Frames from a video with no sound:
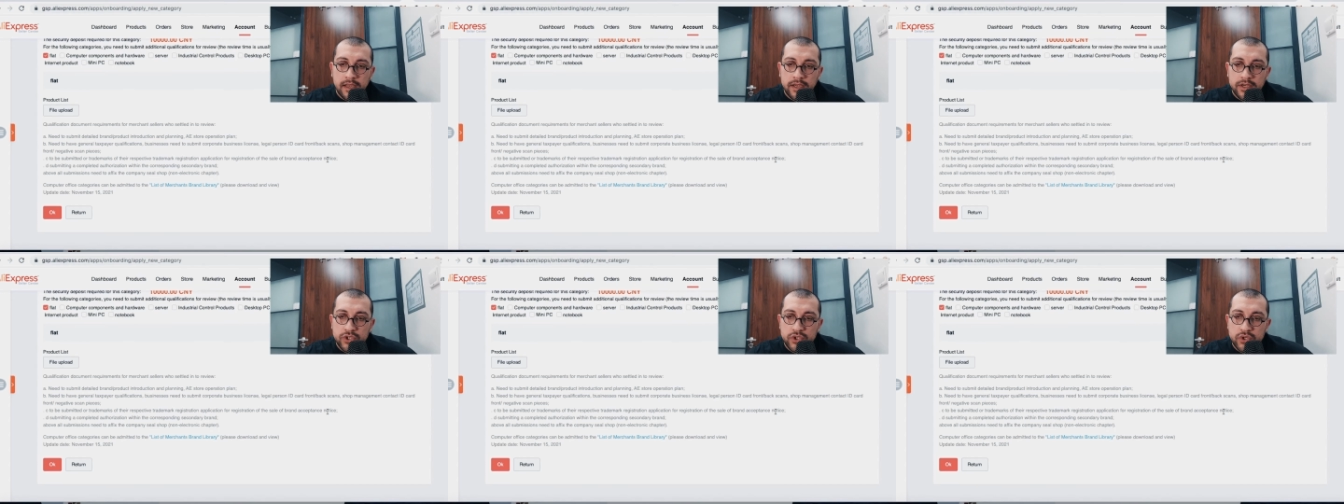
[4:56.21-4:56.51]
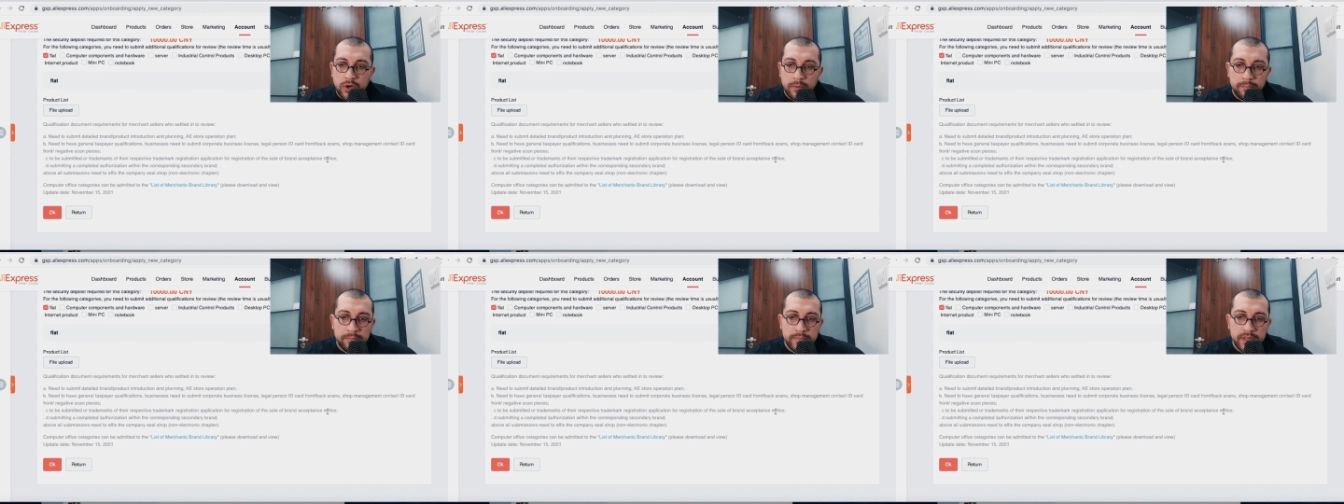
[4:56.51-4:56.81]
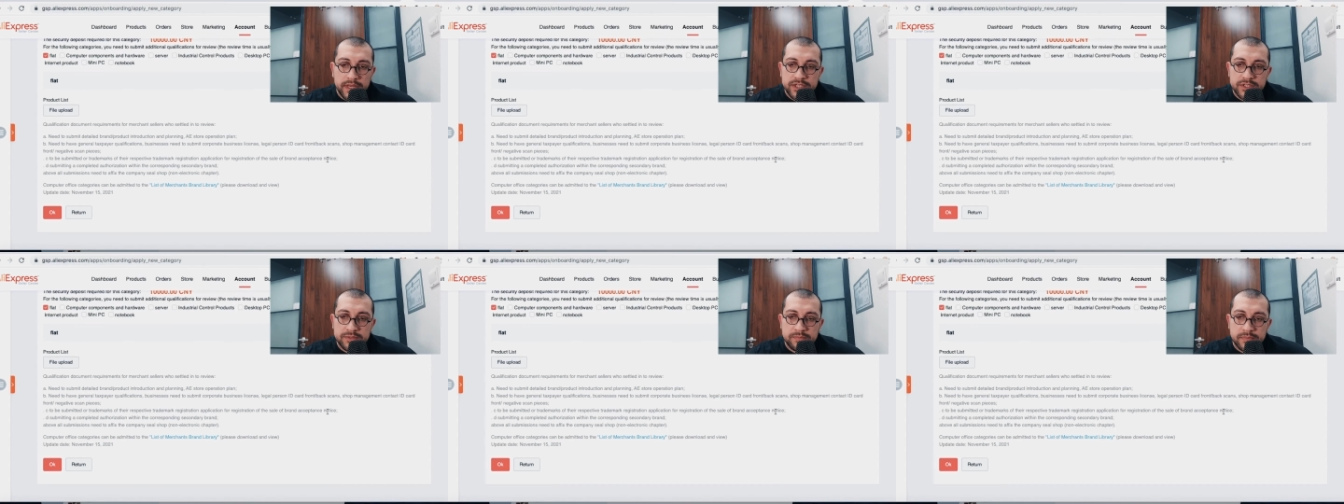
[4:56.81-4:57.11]
shop
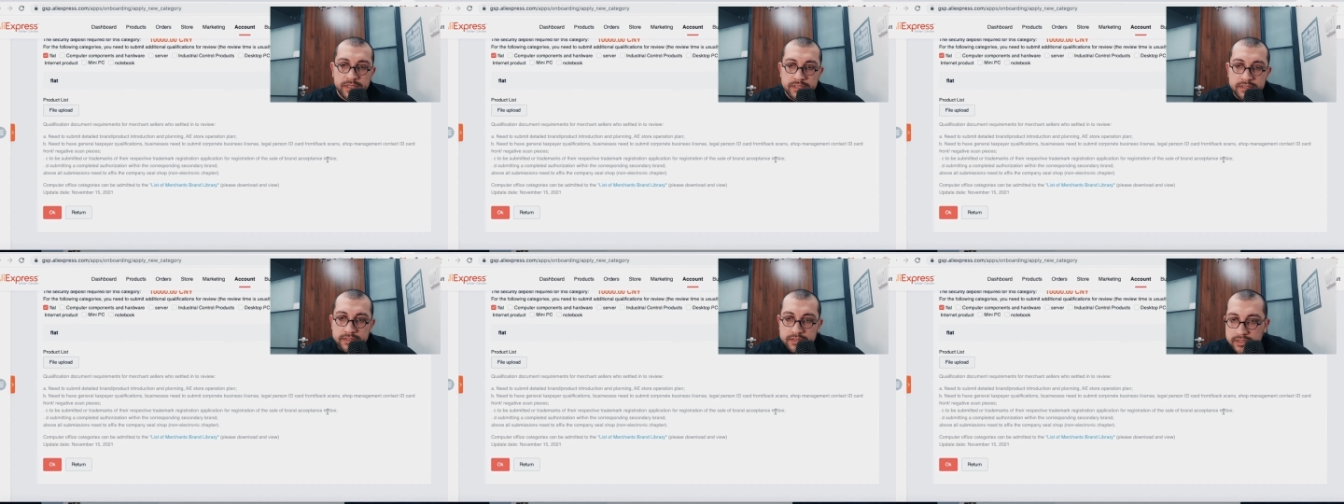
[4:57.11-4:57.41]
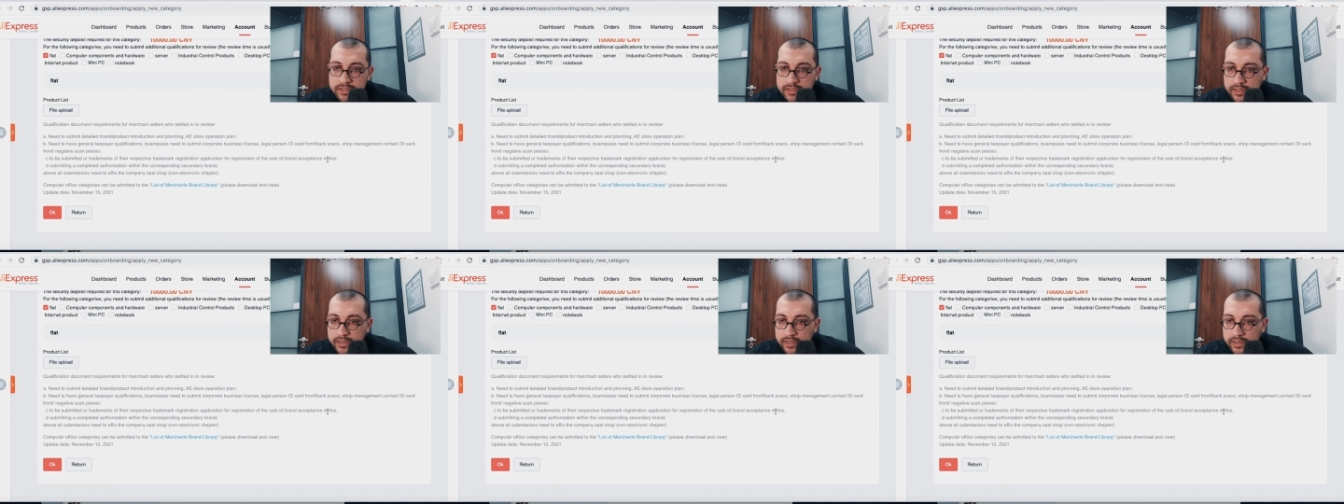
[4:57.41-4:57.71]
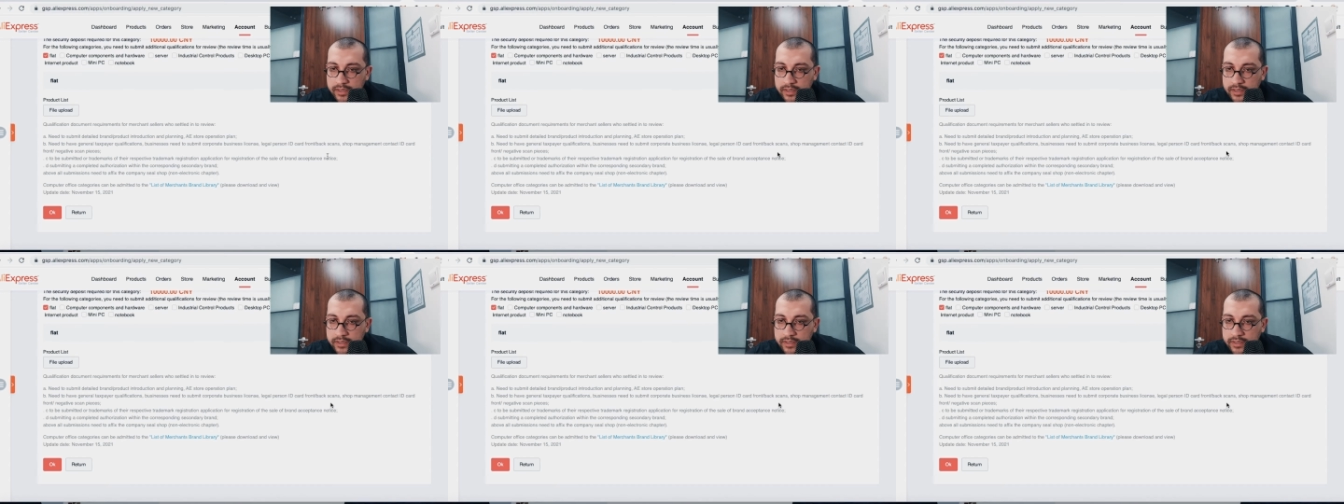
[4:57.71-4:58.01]
management,
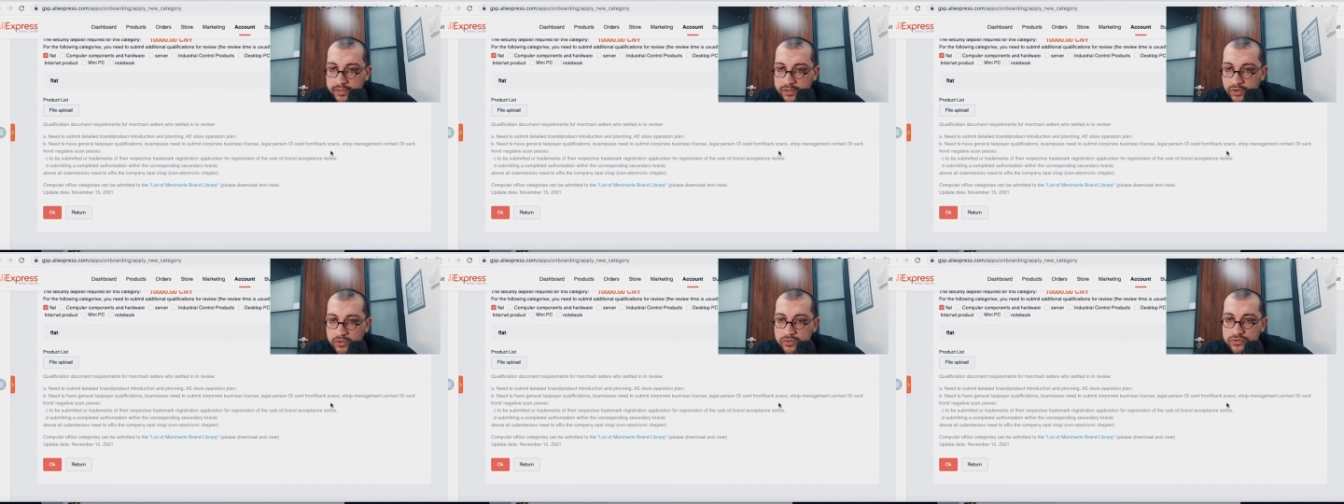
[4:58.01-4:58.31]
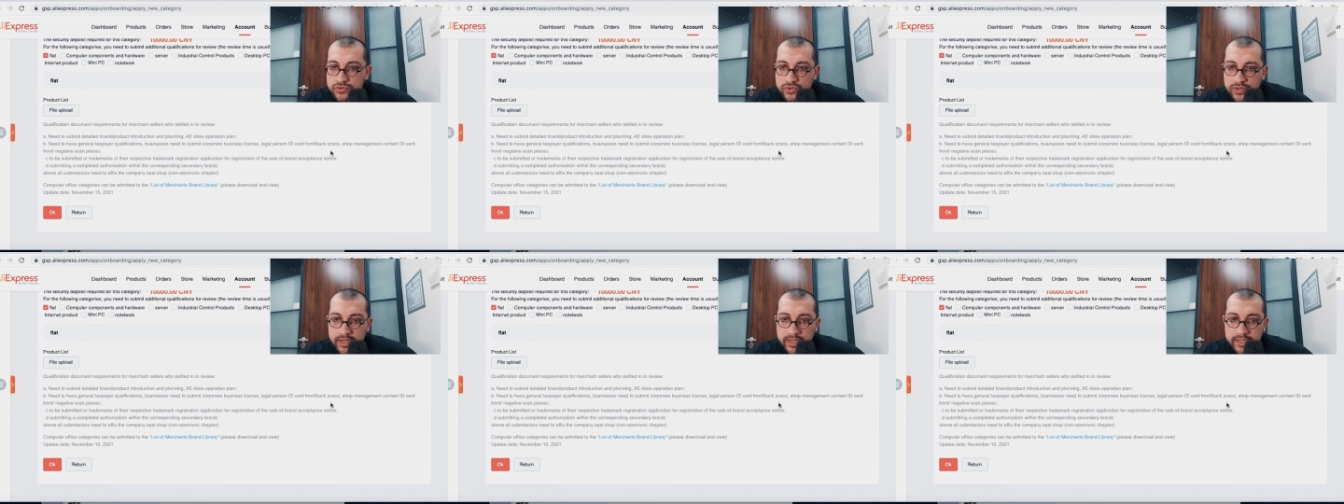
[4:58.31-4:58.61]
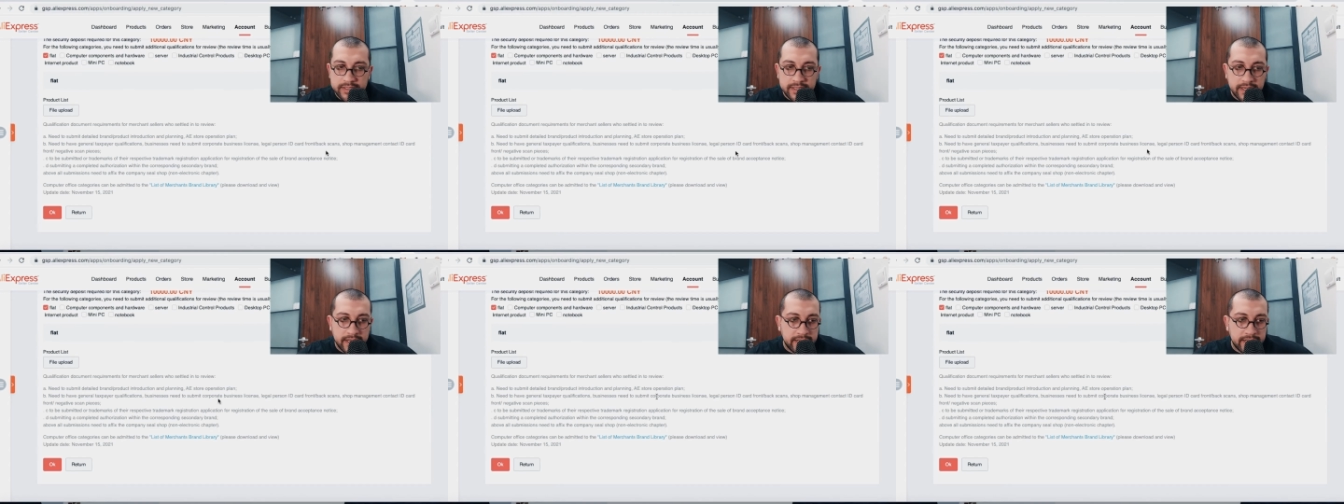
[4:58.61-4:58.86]
contract